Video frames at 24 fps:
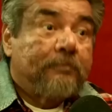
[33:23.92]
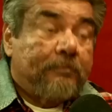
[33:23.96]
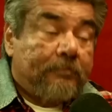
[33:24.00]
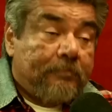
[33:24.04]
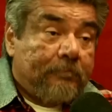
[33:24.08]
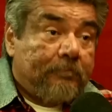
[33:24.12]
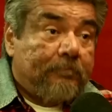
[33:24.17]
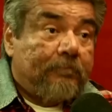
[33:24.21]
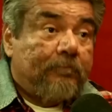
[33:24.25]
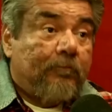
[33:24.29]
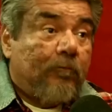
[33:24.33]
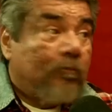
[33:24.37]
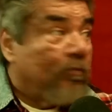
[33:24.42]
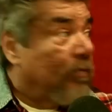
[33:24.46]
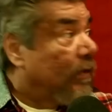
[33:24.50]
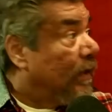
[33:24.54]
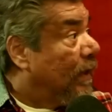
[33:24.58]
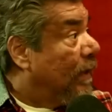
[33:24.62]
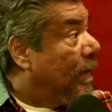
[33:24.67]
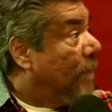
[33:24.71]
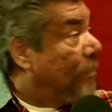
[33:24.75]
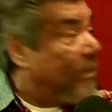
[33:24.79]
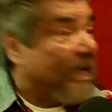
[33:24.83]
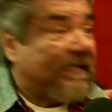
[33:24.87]
I can't
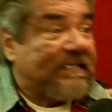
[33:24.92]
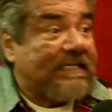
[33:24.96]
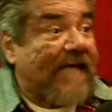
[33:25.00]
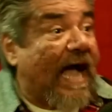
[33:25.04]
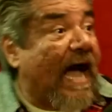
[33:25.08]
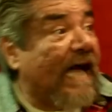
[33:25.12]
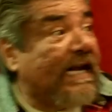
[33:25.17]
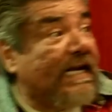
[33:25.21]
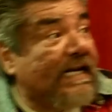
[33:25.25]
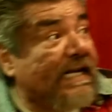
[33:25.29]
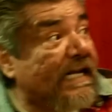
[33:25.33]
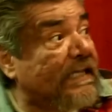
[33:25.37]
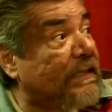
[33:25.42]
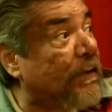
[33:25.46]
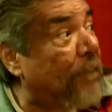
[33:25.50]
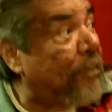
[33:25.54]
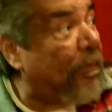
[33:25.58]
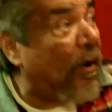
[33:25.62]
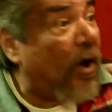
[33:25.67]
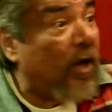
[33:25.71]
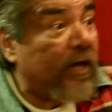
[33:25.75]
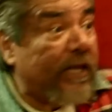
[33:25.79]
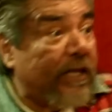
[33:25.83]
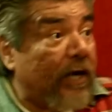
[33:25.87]
remember. Because I didn't hit the
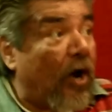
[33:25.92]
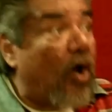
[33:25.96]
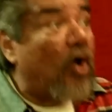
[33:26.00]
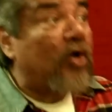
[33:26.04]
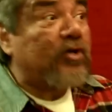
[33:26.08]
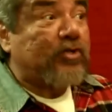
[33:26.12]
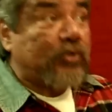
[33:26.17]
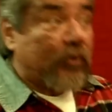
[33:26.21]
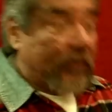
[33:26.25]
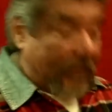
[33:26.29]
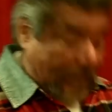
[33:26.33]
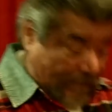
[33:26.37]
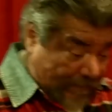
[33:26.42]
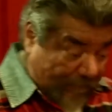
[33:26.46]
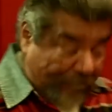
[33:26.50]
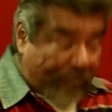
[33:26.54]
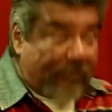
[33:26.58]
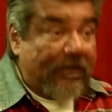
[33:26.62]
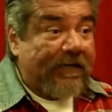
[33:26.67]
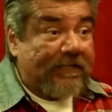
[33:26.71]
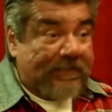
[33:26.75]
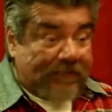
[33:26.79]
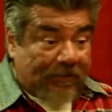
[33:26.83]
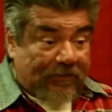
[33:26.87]
ball at all, so
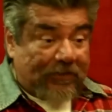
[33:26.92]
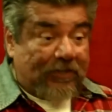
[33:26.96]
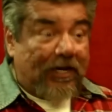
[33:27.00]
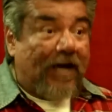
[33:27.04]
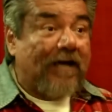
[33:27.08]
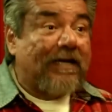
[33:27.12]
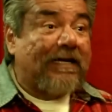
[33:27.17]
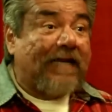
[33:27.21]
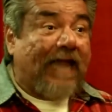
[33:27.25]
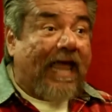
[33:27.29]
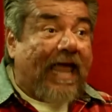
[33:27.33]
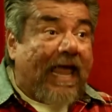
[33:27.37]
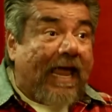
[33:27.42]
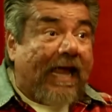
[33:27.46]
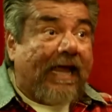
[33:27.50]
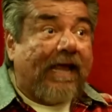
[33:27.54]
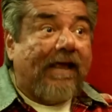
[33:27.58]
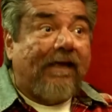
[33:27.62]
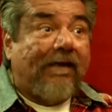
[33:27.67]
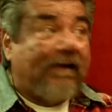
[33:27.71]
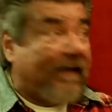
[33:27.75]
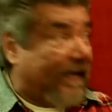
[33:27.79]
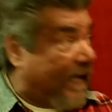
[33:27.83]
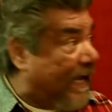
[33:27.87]
it's a young
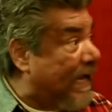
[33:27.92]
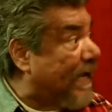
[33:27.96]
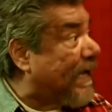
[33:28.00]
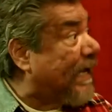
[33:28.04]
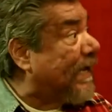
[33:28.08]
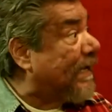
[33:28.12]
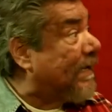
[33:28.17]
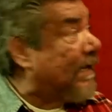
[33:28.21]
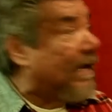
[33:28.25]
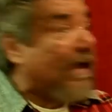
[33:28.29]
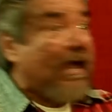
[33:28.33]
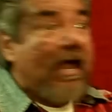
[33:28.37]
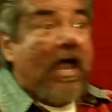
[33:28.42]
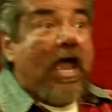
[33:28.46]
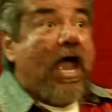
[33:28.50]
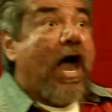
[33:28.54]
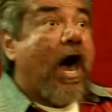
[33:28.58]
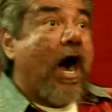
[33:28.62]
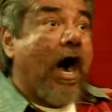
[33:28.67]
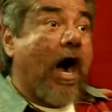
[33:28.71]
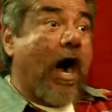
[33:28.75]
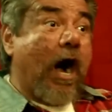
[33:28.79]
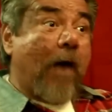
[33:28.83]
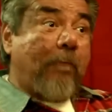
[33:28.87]
leg kicking
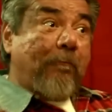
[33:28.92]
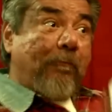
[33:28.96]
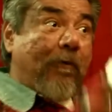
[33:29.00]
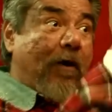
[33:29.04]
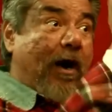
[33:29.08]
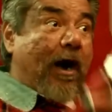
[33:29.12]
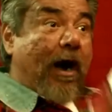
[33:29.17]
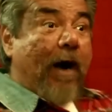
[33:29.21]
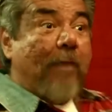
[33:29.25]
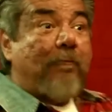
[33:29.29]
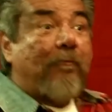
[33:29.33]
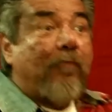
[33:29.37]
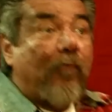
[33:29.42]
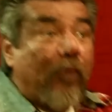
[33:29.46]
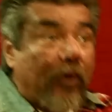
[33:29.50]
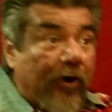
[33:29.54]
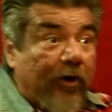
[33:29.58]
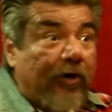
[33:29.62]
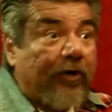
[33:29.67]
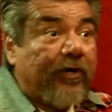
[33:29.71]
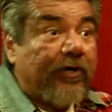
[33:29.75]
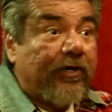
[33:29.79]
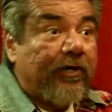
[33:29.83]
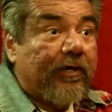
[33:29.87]

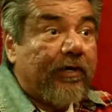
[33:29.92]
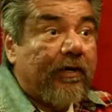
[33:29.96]
upward.